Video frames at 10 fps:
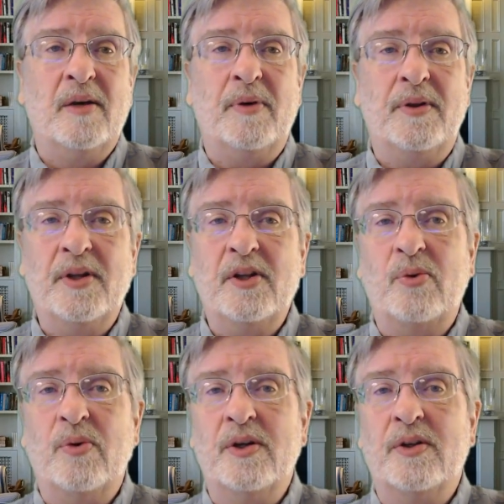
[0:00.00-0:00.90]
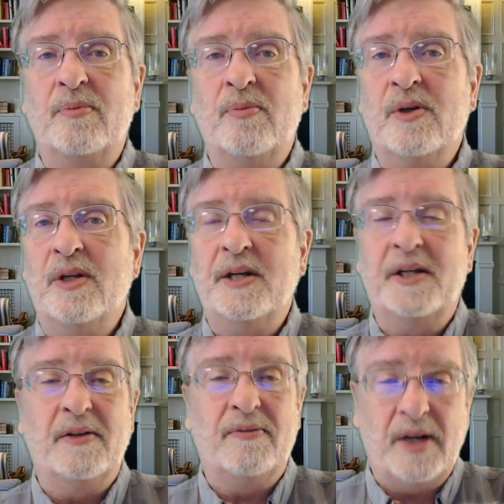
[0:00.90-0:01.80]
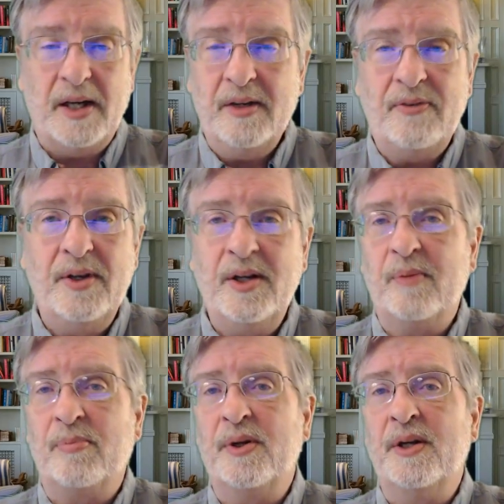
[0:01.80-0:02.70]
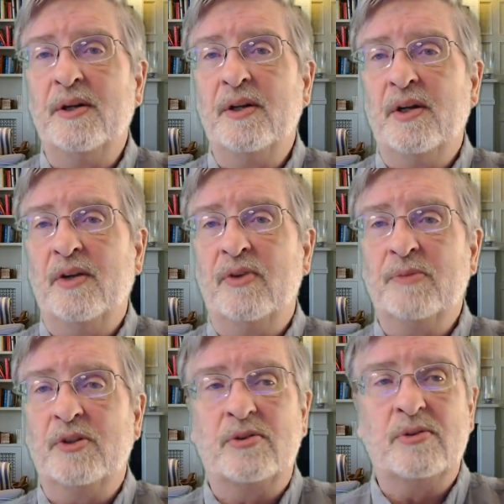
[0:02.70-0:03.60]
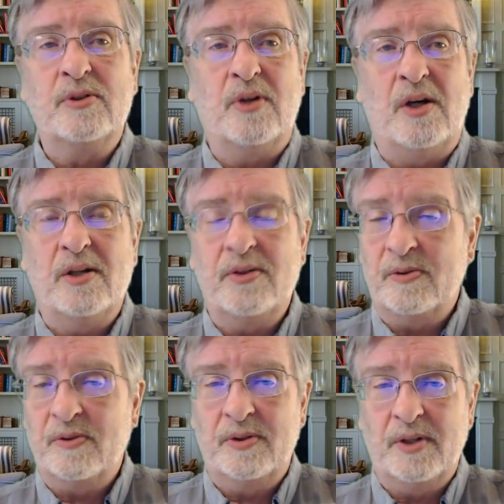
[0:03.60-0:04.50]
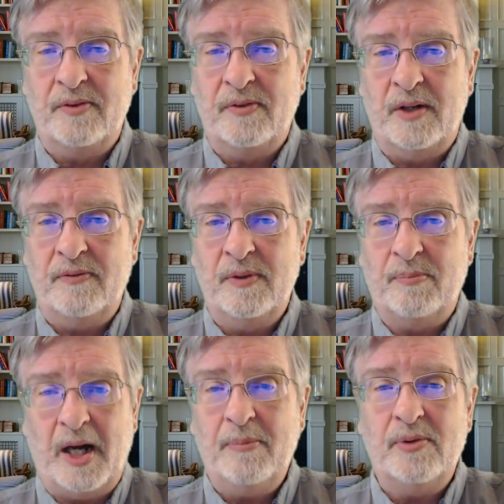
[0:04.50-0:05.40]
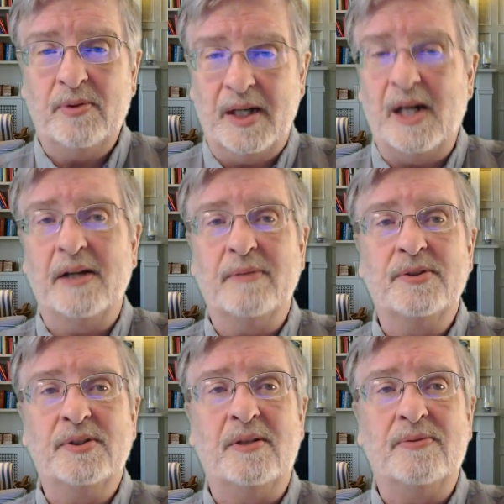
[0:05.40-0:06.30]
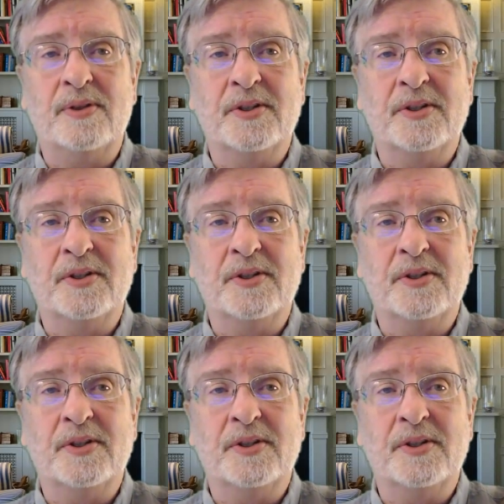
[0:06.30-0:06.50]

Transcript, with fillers: but this one is more like a divine fingerprint from the true author of, of, of, the Bible, God Himself, on